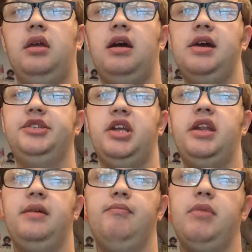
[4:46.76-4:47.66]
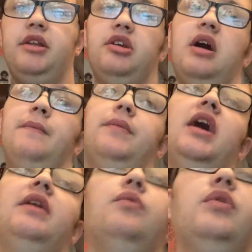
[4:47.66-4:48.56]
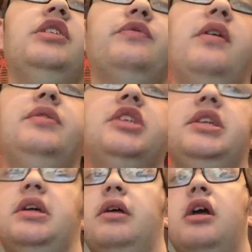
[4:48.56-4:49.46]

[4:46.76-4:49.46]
I said that my top nine least favorite season.